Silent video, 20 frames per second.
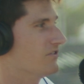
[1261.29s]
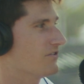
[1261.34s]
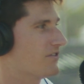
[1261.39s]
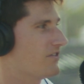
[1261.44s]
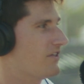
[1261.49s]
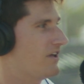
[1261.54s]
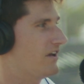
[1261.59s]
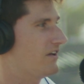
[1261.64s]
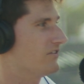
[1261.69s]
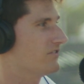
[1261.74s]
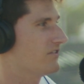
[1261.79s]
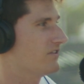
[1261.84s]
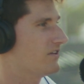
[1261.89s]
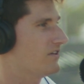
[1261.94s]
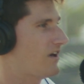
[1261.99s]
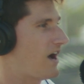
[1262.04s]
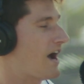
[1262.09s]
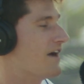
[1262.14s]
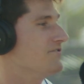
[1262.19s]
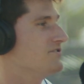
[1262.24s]
things
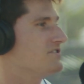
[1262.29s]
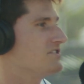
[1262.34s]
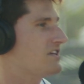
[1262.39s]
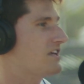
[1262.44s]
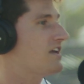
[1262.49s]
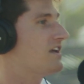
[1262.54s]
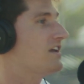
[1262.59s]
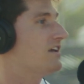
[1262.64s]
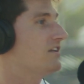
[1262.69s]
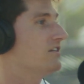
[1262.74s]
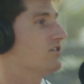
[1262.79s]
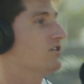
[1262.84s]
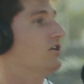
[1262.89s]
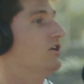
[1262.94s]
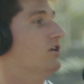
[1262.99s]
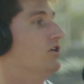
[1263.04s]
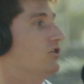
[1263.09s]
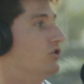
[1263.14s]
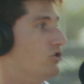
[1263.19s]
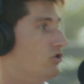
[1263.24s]
I've seen
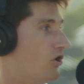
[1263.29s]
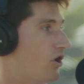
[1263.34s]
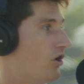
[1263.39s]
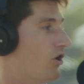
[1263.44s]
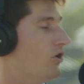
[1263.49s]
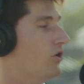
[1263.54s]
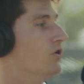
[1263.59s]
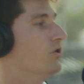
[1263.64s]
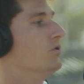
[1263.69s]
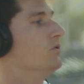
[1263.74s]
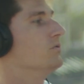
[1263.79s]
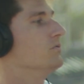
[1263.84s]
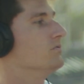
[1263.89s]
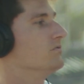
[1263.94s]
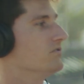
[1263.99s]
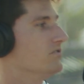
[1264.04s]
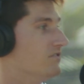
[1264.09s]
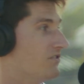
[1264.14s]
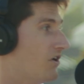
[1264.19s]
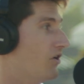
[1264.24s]
low
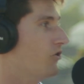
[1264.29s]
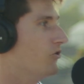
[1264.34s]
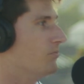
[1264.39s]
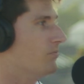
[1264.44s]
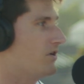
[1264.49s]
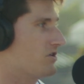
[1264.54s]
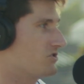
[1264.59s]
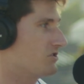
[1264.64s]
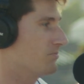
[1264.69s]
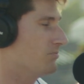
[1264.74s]
budget